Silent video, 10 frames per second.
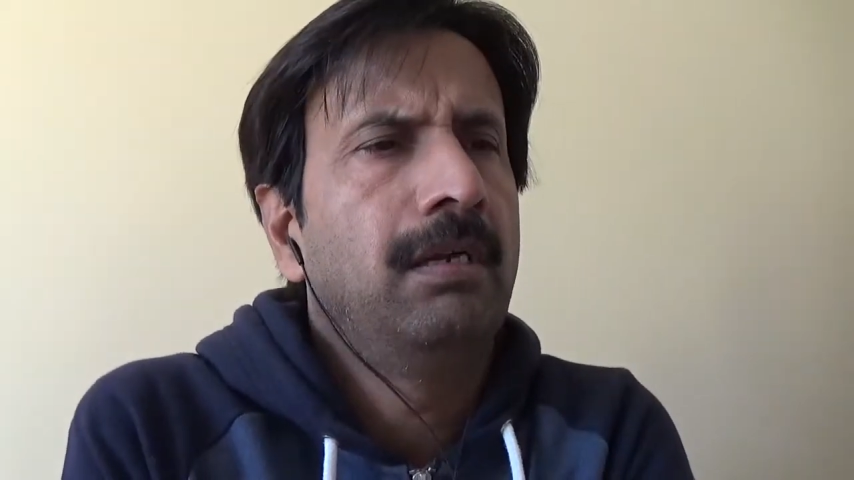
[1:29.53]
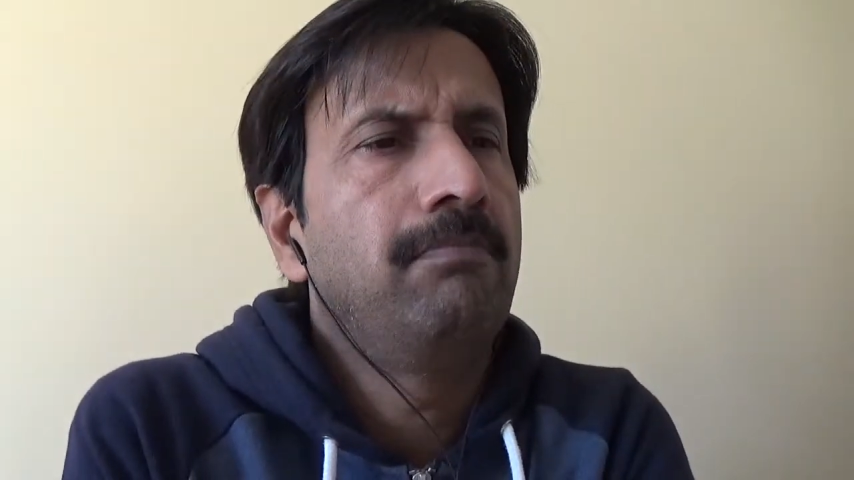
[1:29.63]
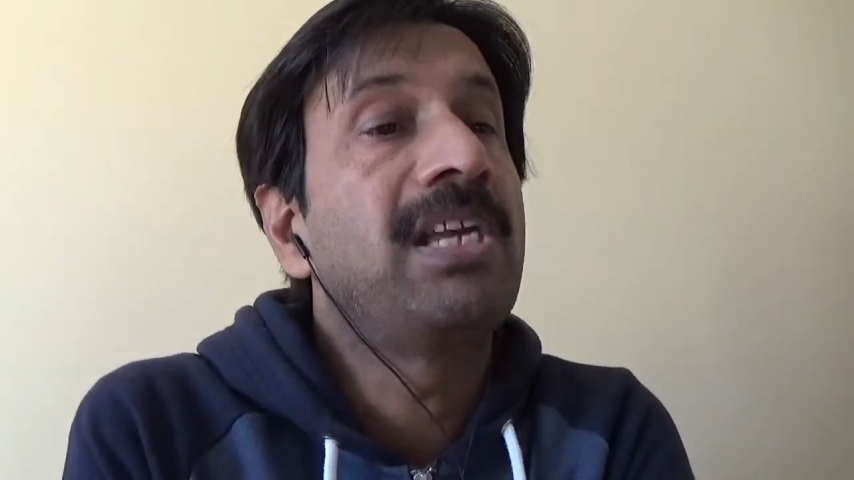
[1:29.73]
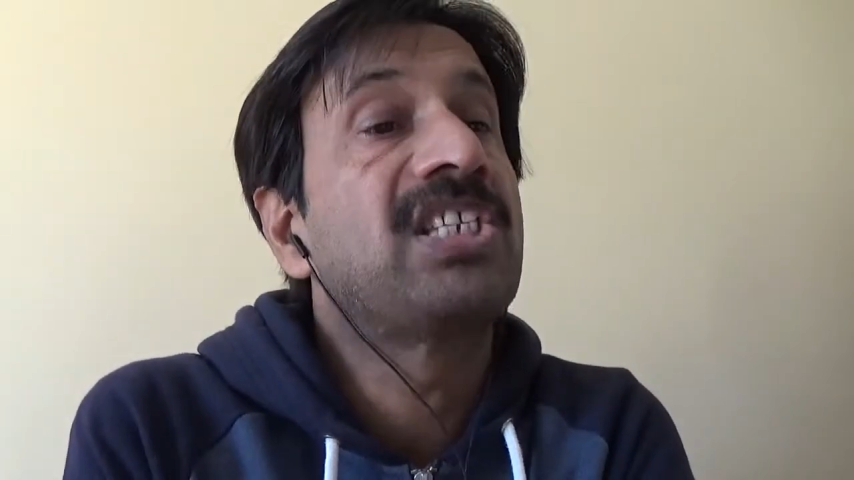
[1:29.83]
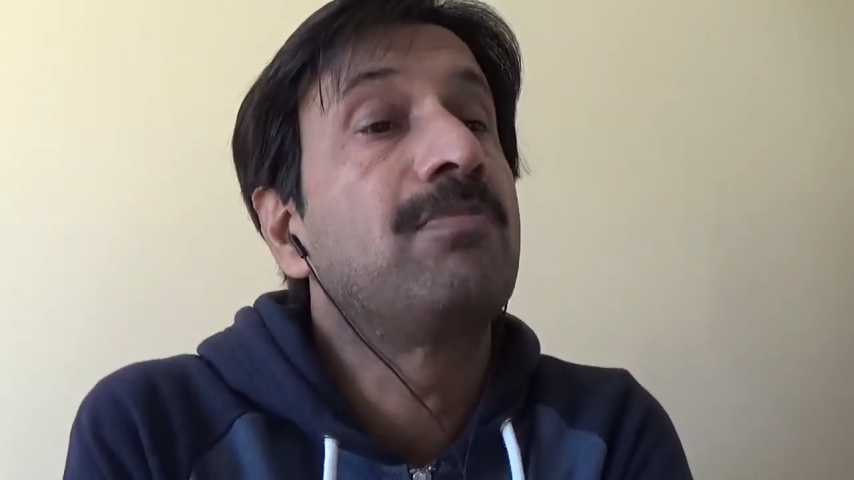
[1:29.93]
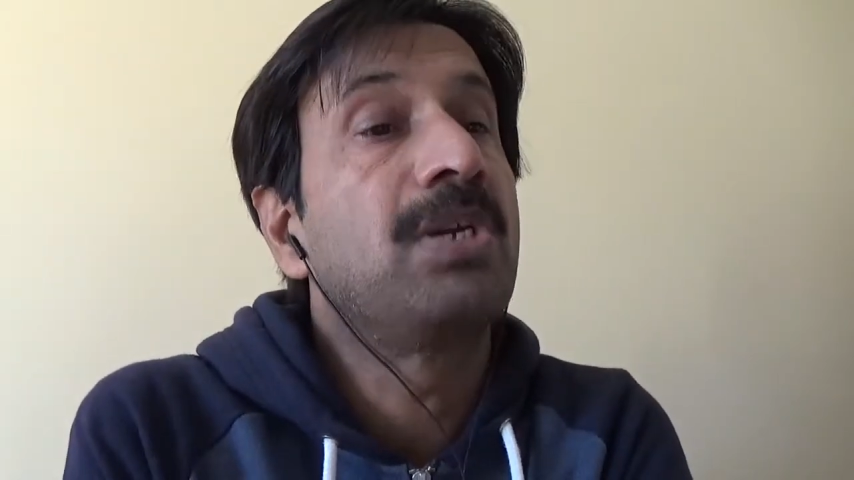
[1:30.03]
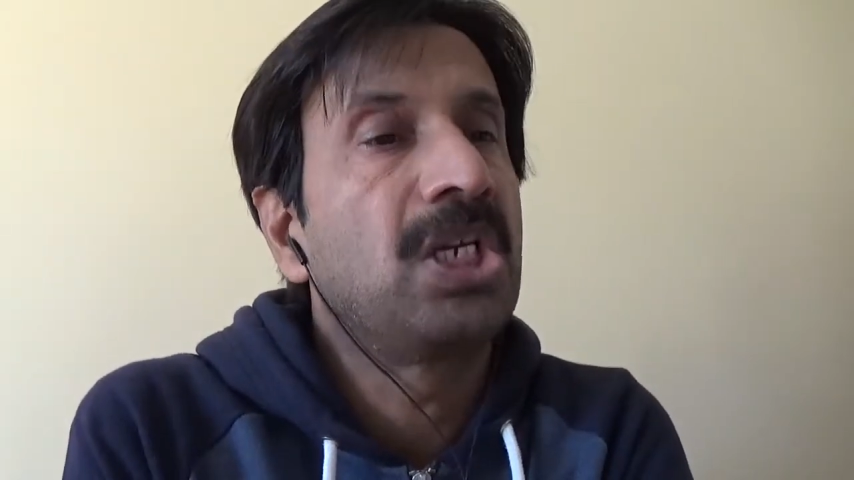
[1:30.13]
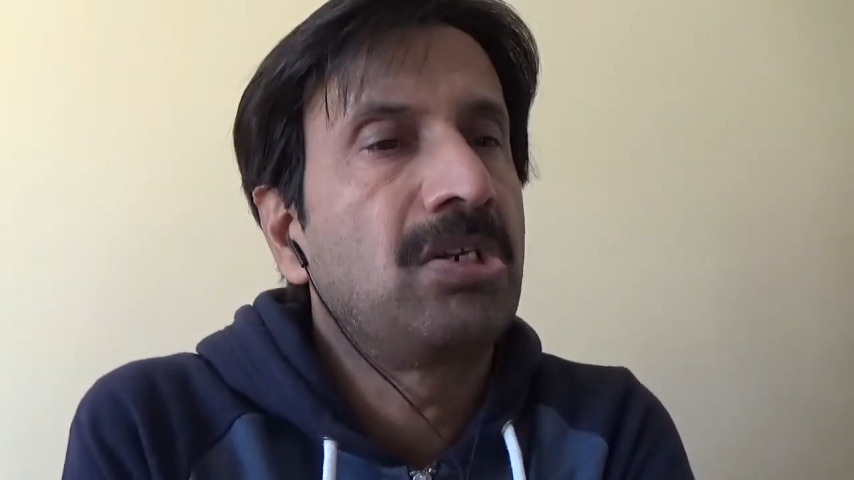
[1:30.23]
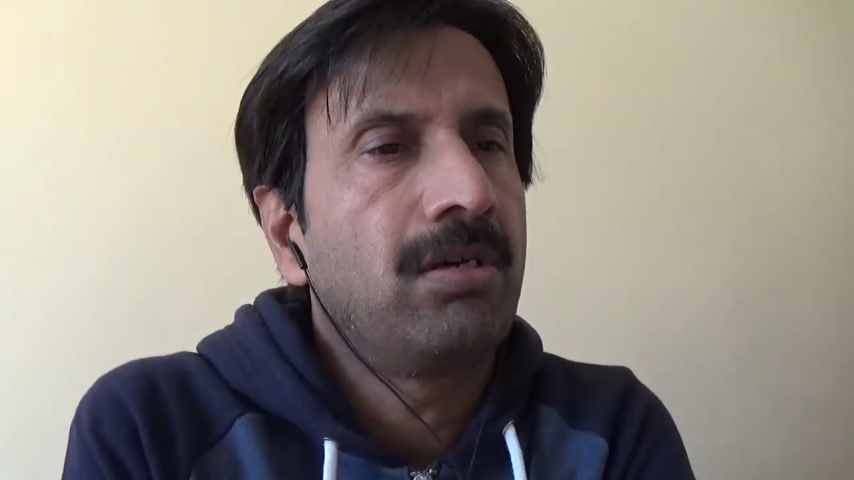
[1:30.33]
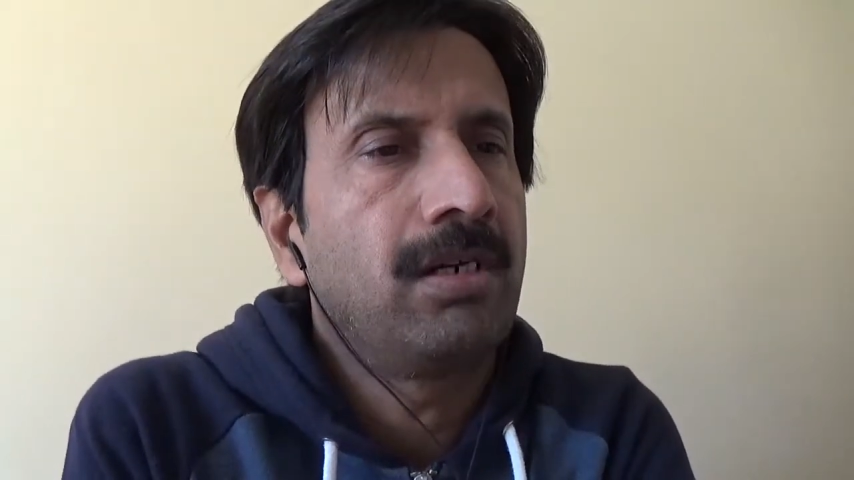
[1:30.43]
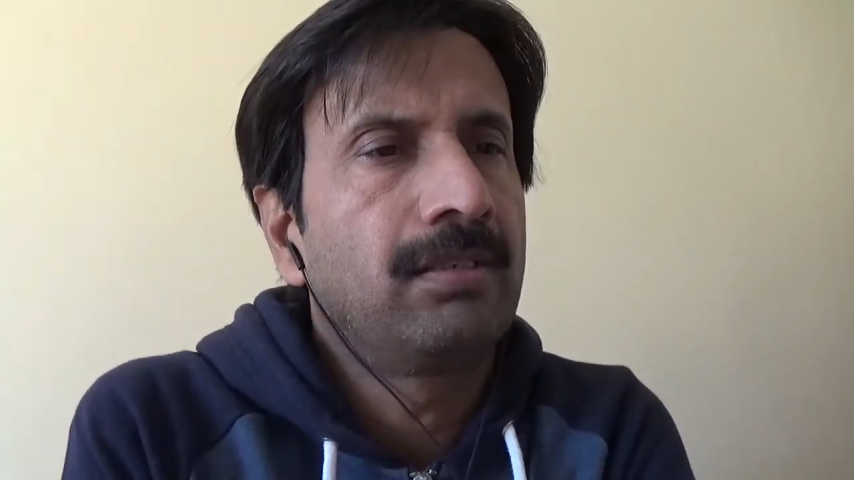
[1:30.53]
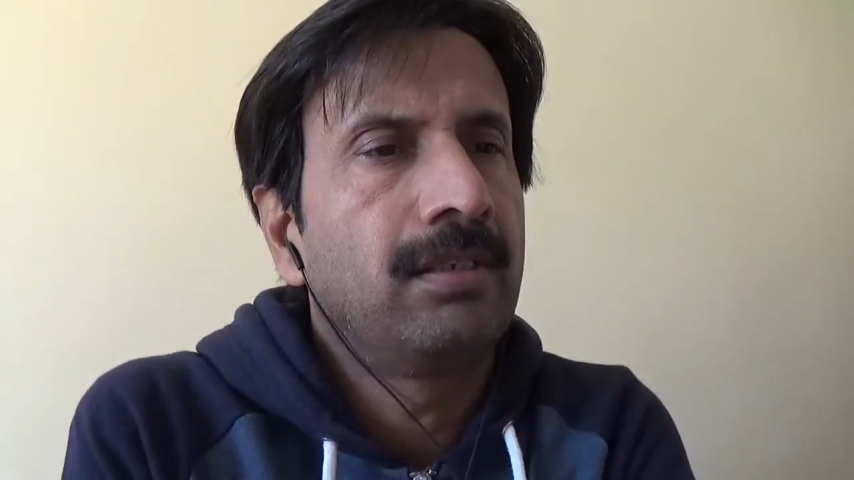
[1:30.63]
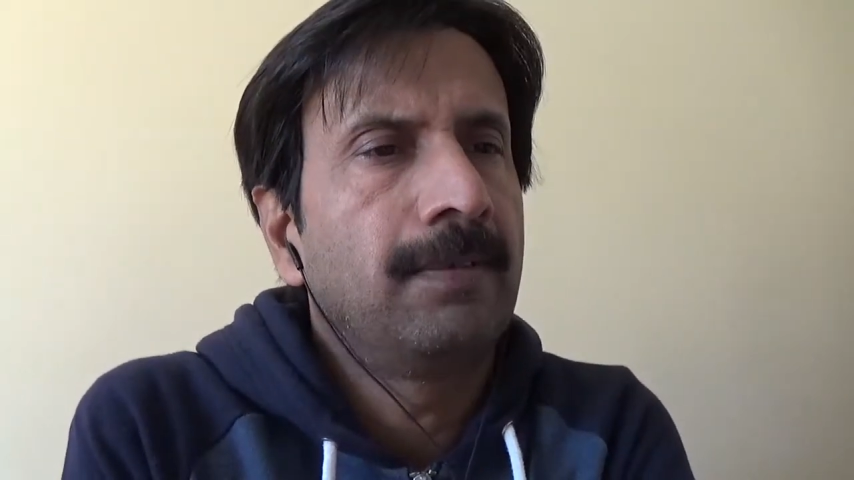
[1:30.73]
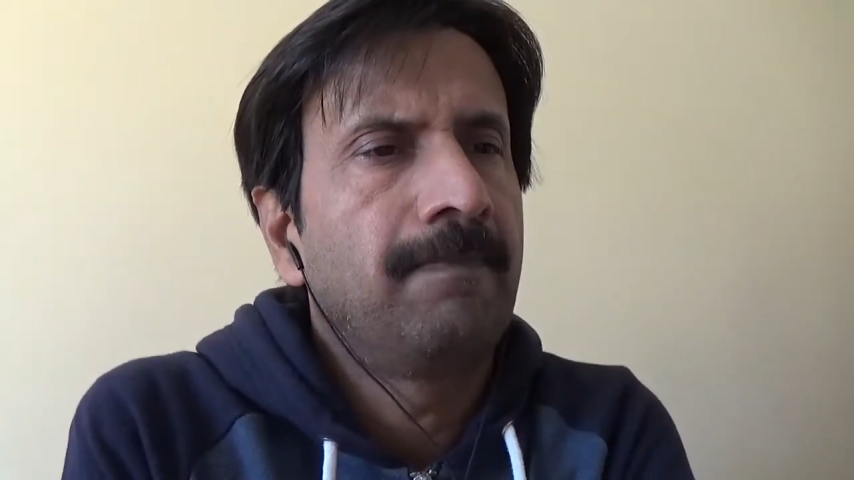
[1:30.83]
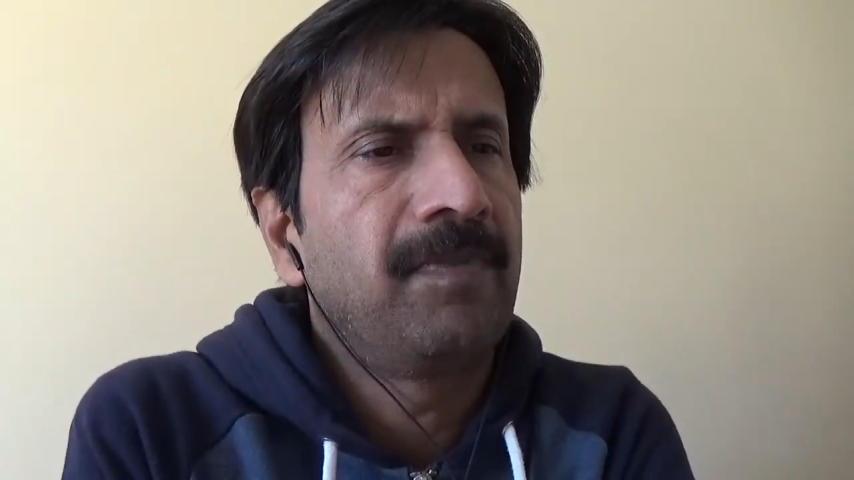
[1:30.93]
missed beat or
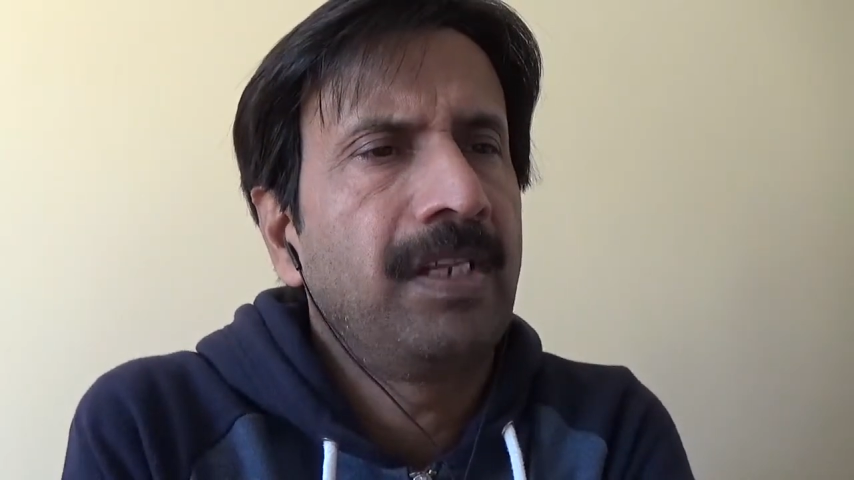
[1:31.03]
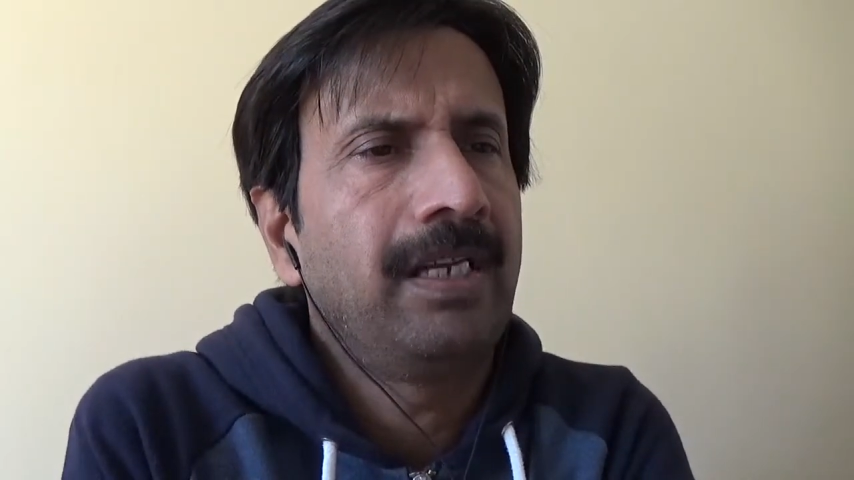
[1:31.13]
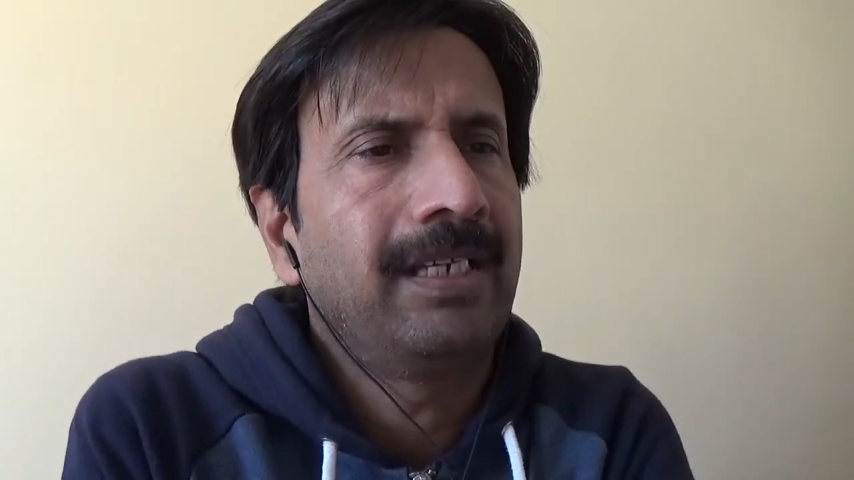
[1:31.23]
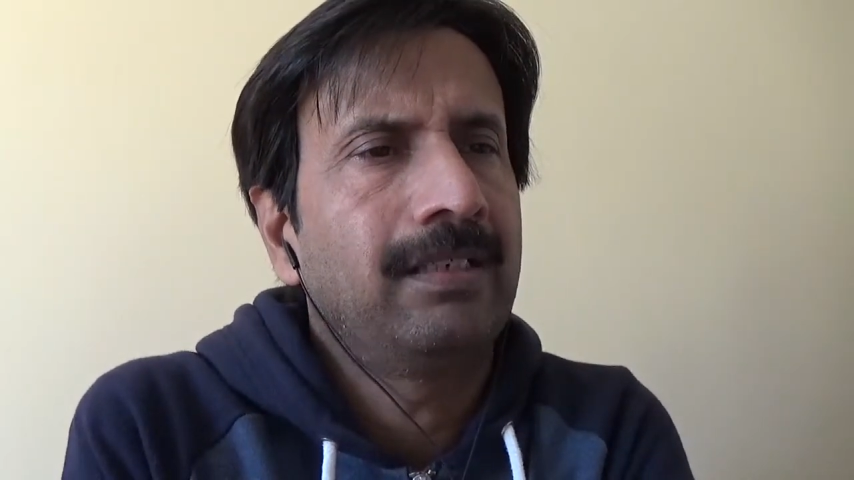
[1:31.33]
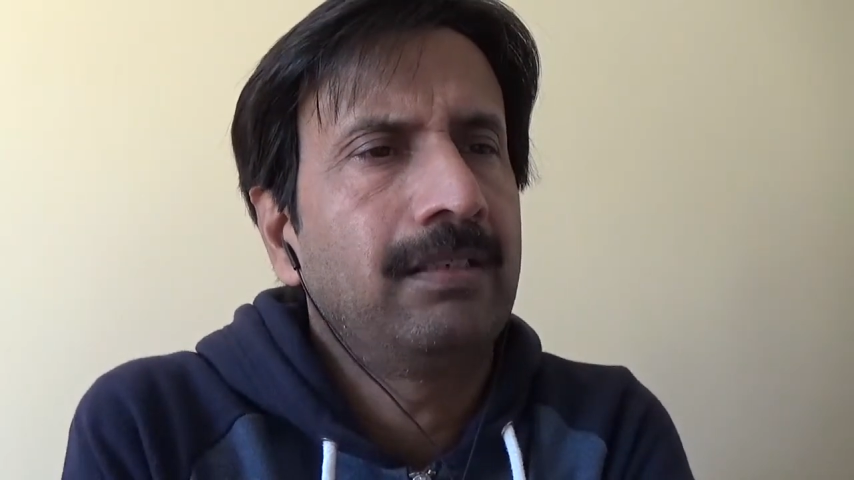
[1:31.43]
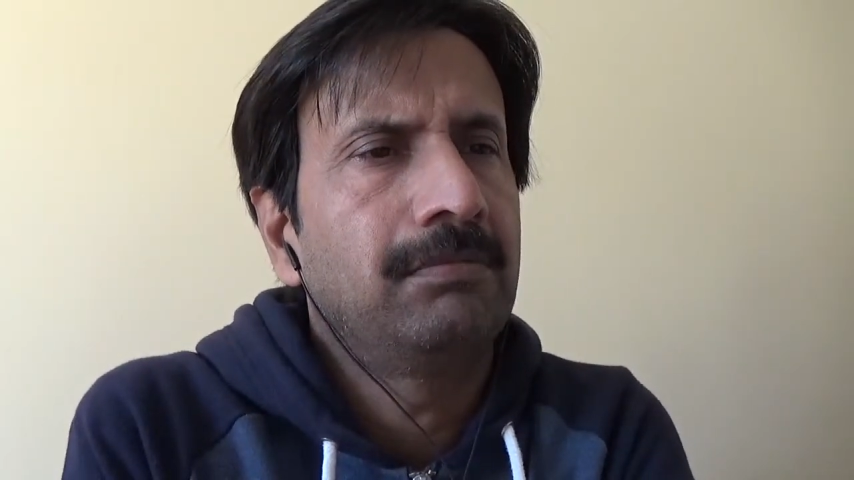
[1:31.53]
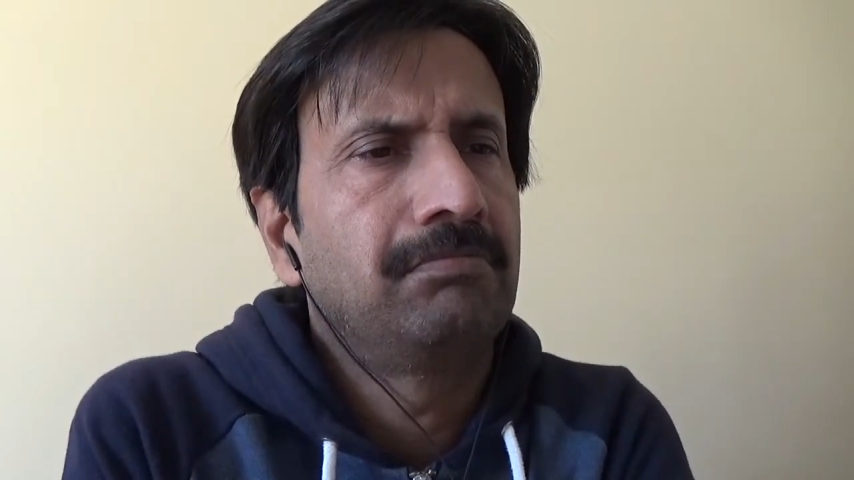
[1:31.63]
the like uh,